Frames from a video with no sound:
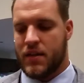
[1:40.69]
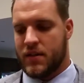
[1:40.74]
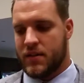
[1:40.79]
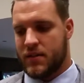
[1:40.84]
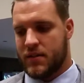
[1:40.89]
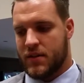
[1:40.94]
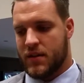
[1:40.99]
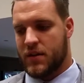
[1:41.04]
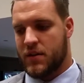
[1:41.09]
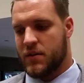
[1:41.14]

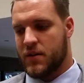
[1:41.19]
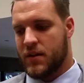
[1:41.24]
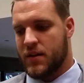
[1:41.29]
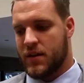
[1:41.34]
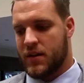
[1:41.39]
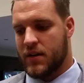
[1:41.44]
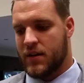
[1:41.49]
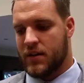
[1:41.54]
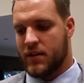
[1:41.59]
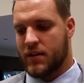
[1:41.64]
So,
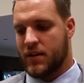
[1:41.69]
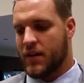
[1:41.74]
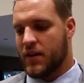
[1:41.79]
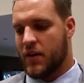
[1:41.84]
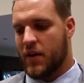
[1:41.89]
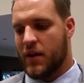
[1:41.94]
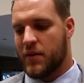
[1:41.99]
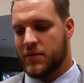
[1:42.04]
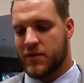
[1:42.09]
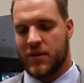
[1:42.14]

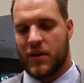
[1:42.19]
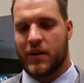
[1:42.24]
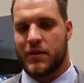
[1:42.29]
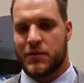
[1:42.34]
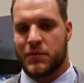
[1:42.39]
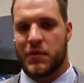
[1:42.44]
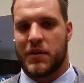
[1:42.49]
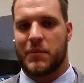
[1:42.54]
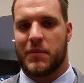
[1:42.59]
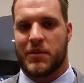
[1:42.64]
I
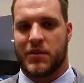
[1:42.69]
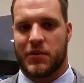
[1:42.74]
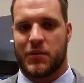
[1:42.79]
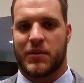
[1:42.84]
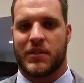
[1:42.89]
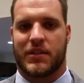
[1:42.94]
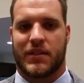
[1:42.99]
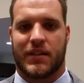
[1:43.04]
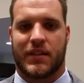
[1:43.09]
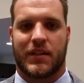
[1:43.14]
was pretty much
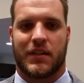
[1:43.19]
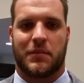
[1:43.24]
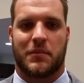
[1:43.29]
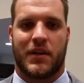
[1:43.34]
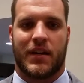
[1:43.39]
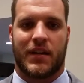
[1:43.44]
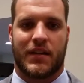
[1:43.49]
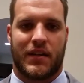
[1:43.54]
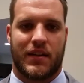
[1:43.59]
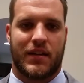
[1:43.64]
always going to come
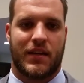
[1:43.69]
back.